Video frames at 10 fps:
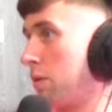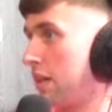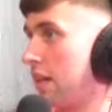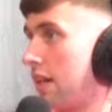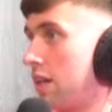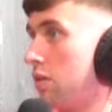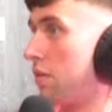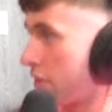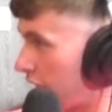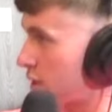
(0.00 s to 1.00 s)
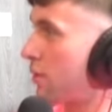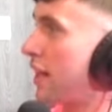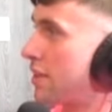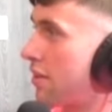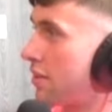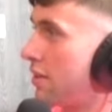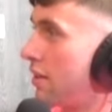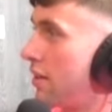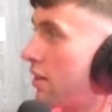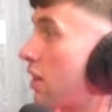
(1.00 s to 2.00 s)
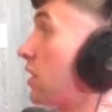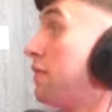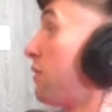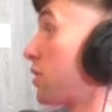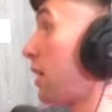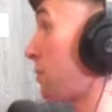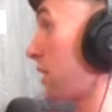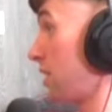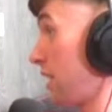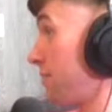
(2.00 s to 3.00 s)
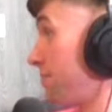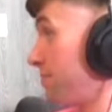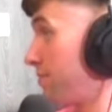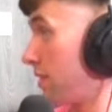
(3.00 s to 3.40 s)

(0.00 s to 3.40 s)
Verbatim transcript: own head, I go, that's when I started. Yeah. Because I've never stopped since then. Oh,